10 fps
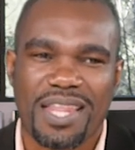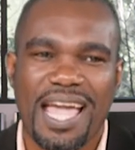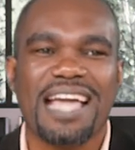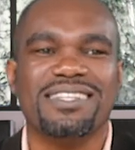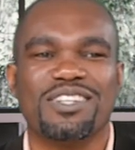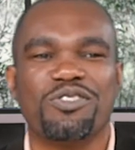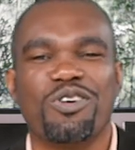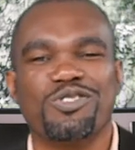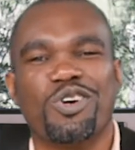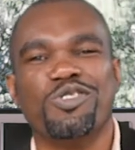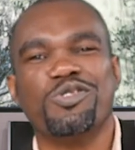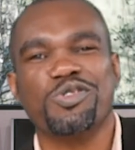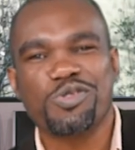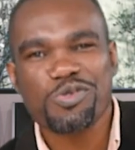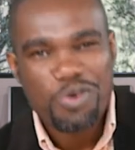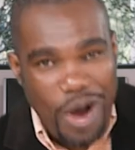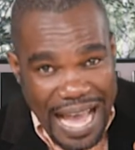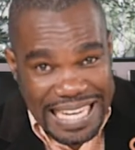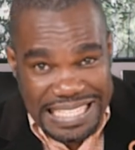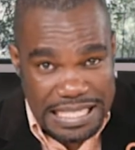Engen goes on to sue
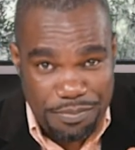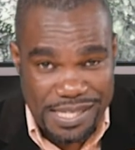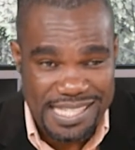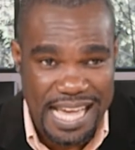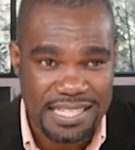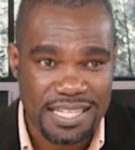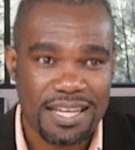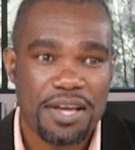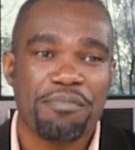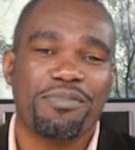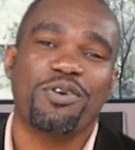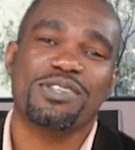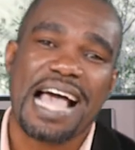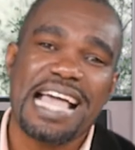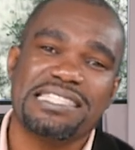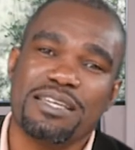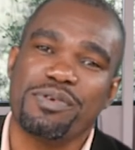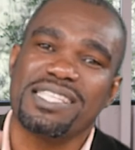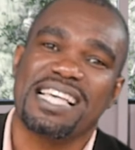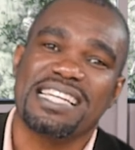IDBZ because
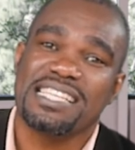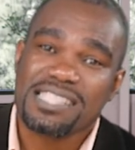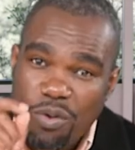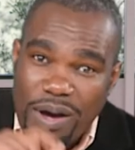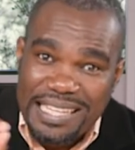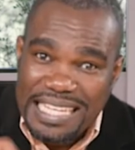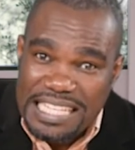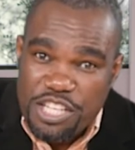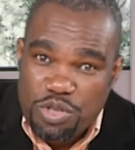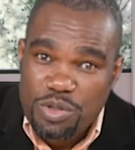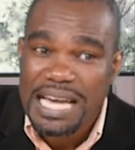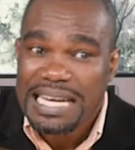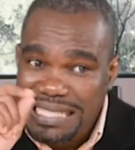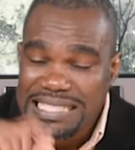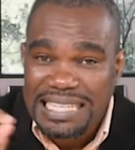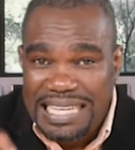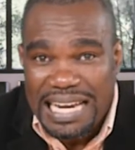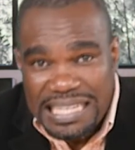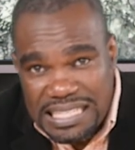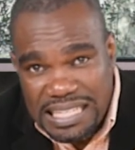IDBZ is the one that issued a written
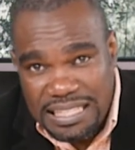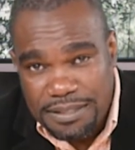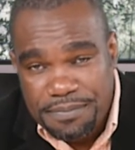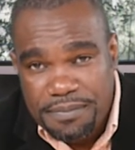guarantee